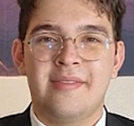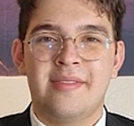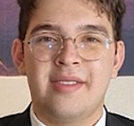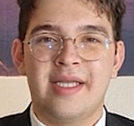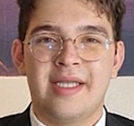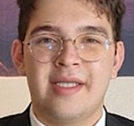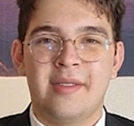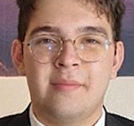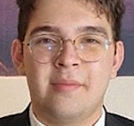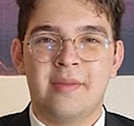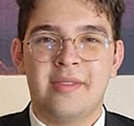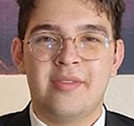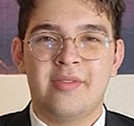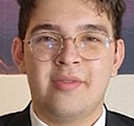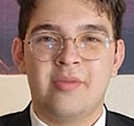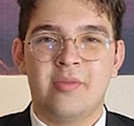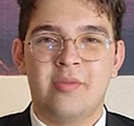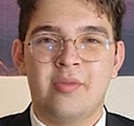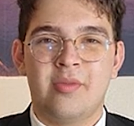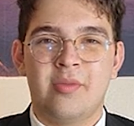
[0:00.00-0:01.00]
The ADB's
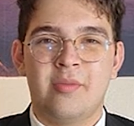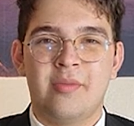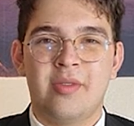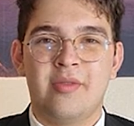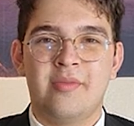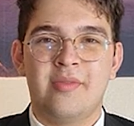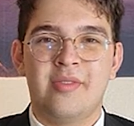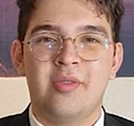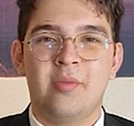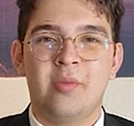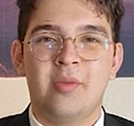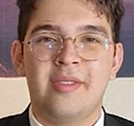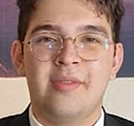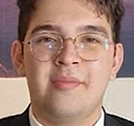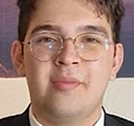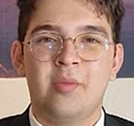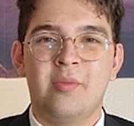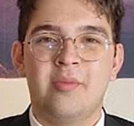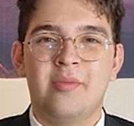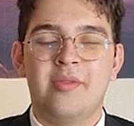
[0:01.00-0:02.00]
new
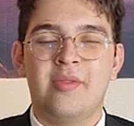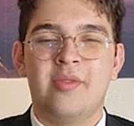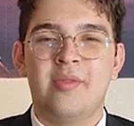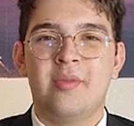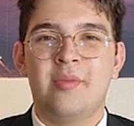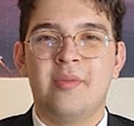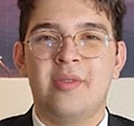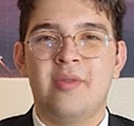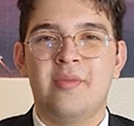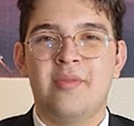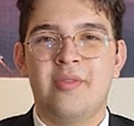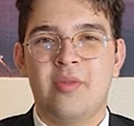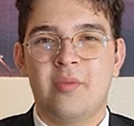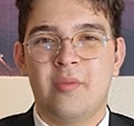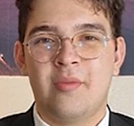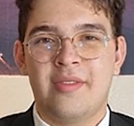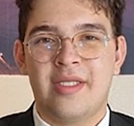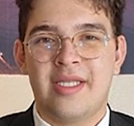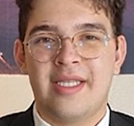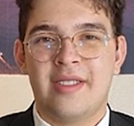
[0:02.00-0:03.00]
2024 to
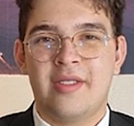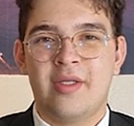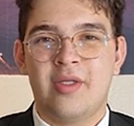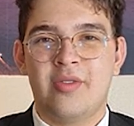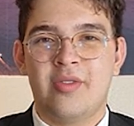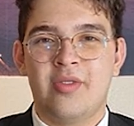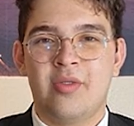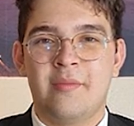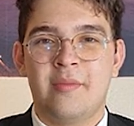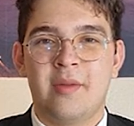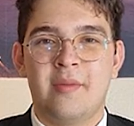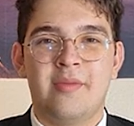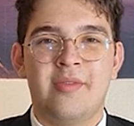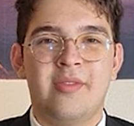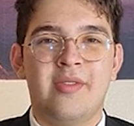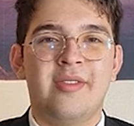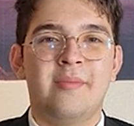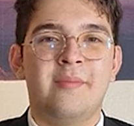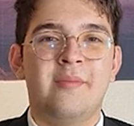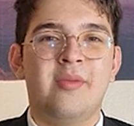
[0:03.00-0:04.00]
2028 country
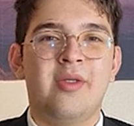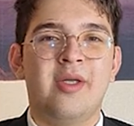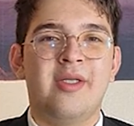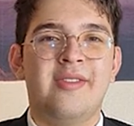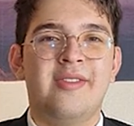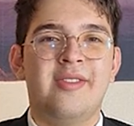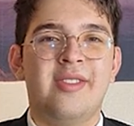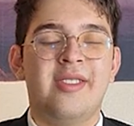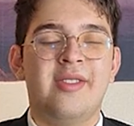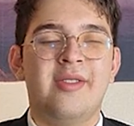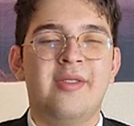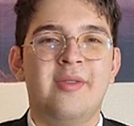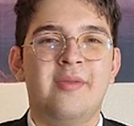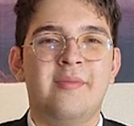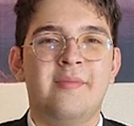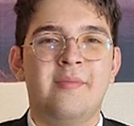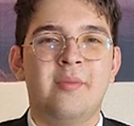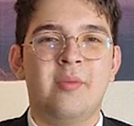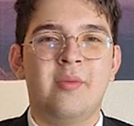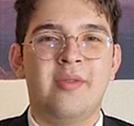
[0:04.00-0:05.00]
partnership strategy
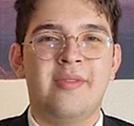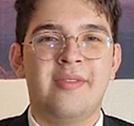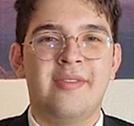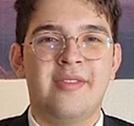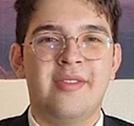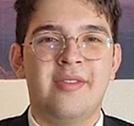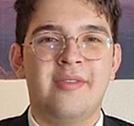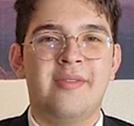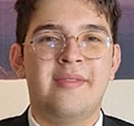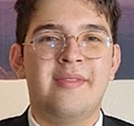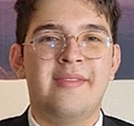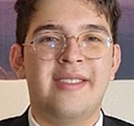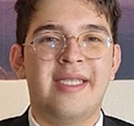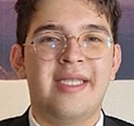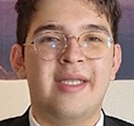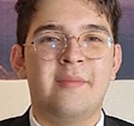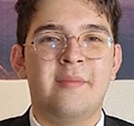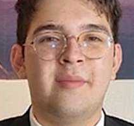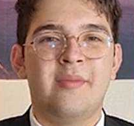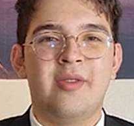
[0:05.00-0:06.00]
focuses on
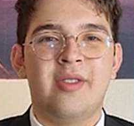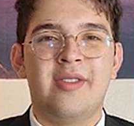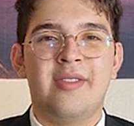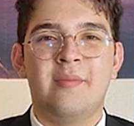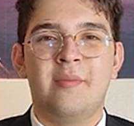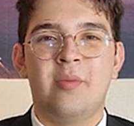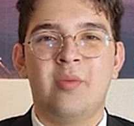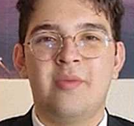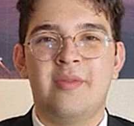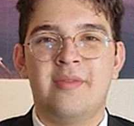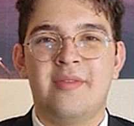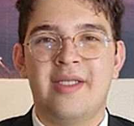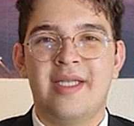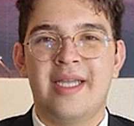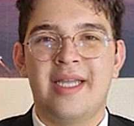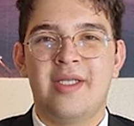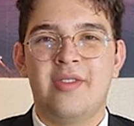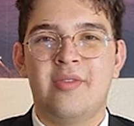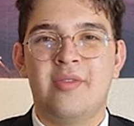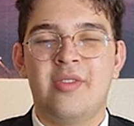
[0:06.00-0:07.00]
sustainable transport,
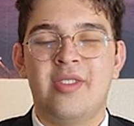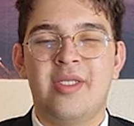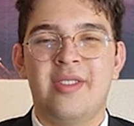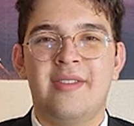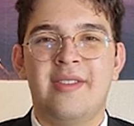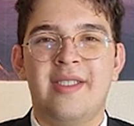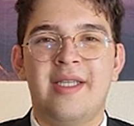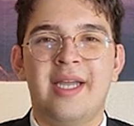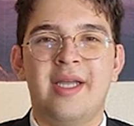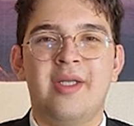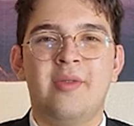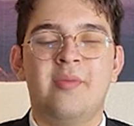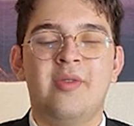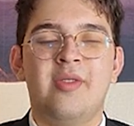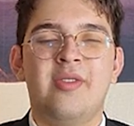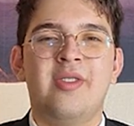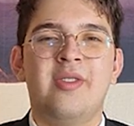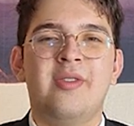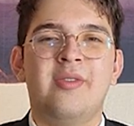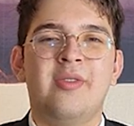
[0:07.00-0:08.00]
energy, and
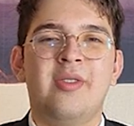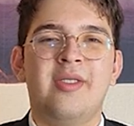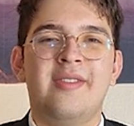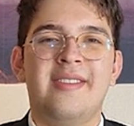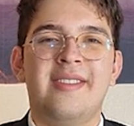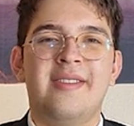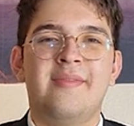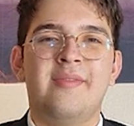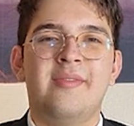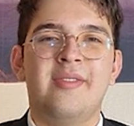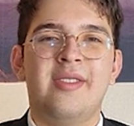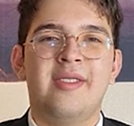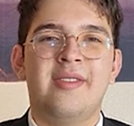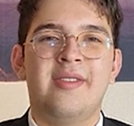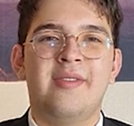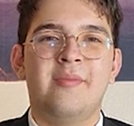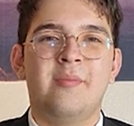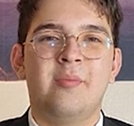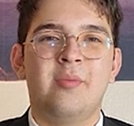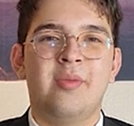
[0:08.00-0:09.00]
regional connectivity,
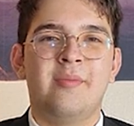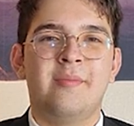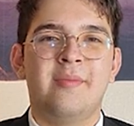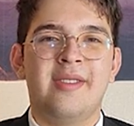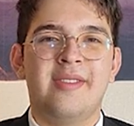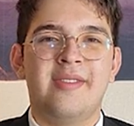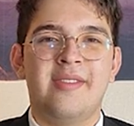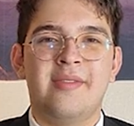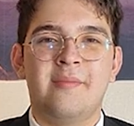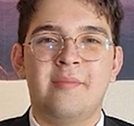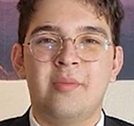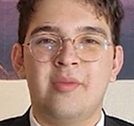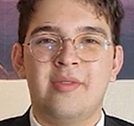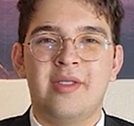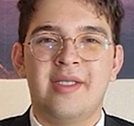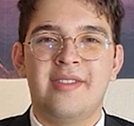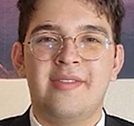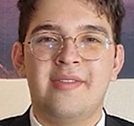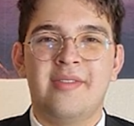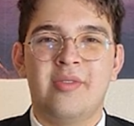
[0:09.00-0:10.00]
with plans to
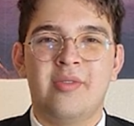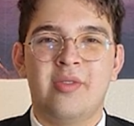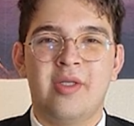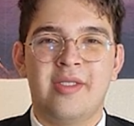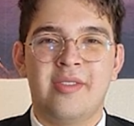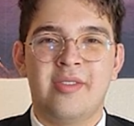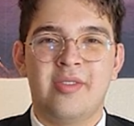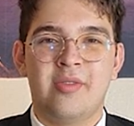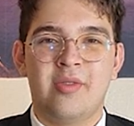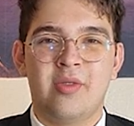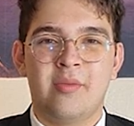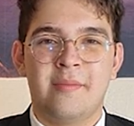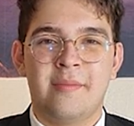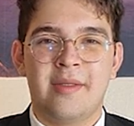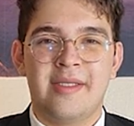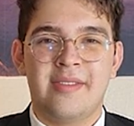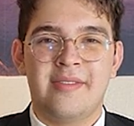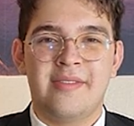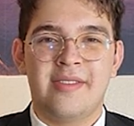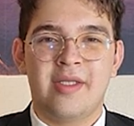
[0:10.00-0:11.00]
modernize the
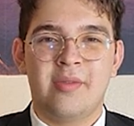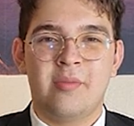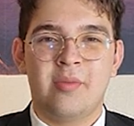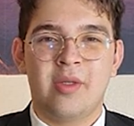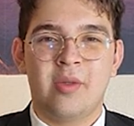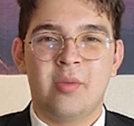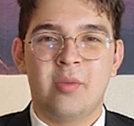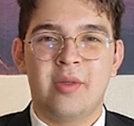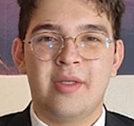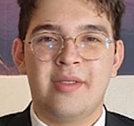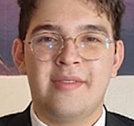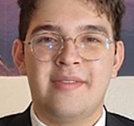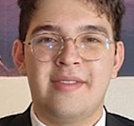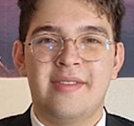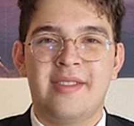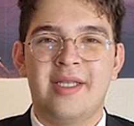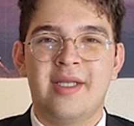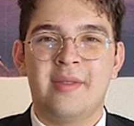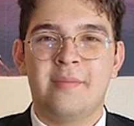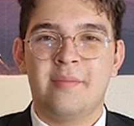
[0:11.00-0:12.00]
Trans-Turkmenistan Railway
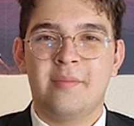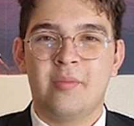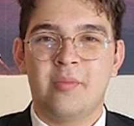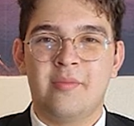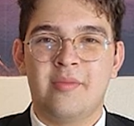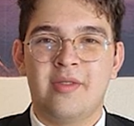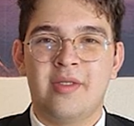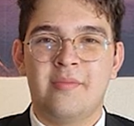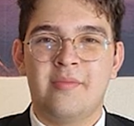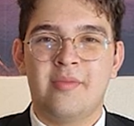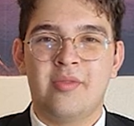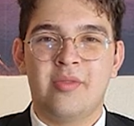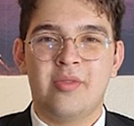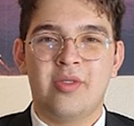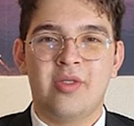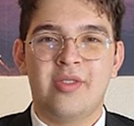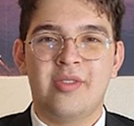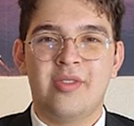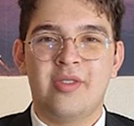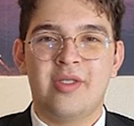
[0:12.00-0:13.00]
and improve
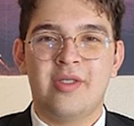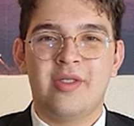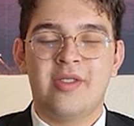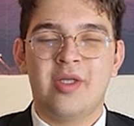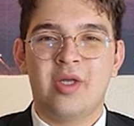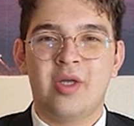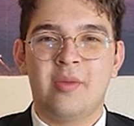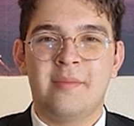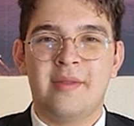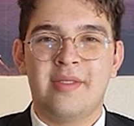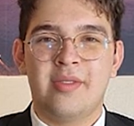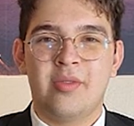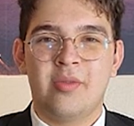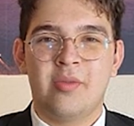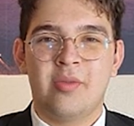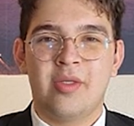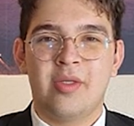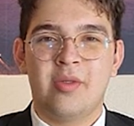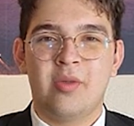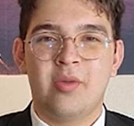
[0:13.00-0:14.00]
infrastructure along major
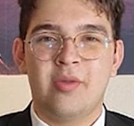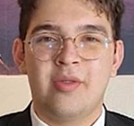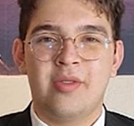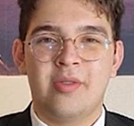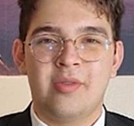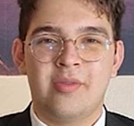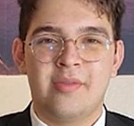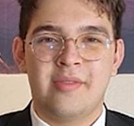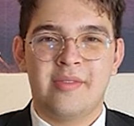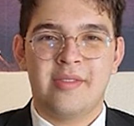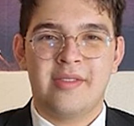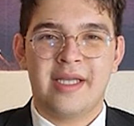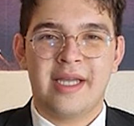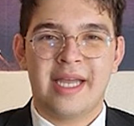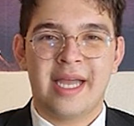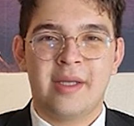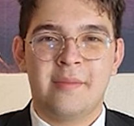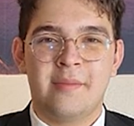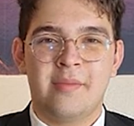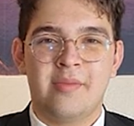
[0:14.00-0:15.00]
trade corridors,
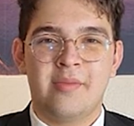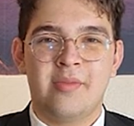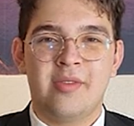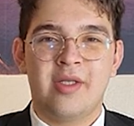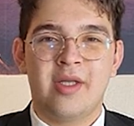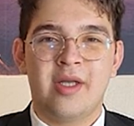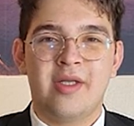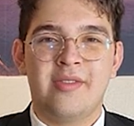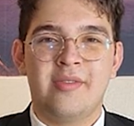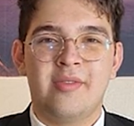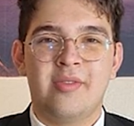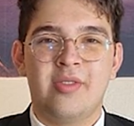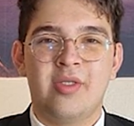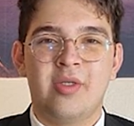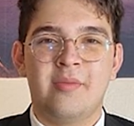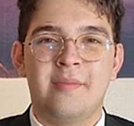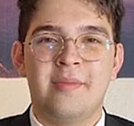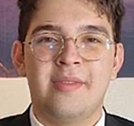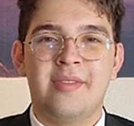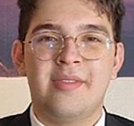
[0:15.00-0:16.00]
aiming to enhance
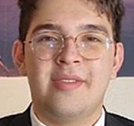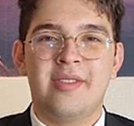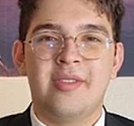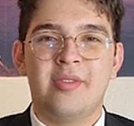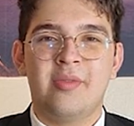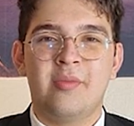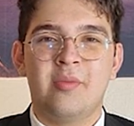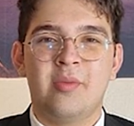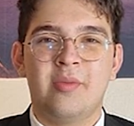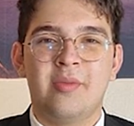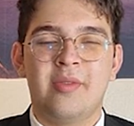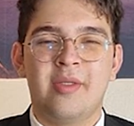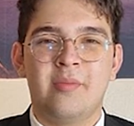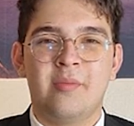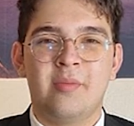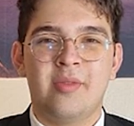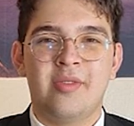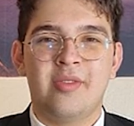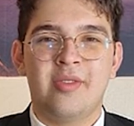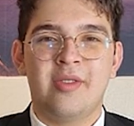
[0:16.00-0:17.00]
Turkmenistan's role
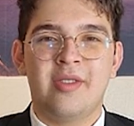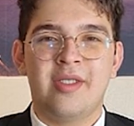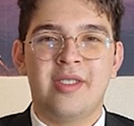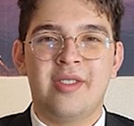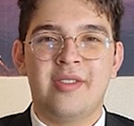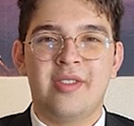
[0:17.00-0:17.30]
in regional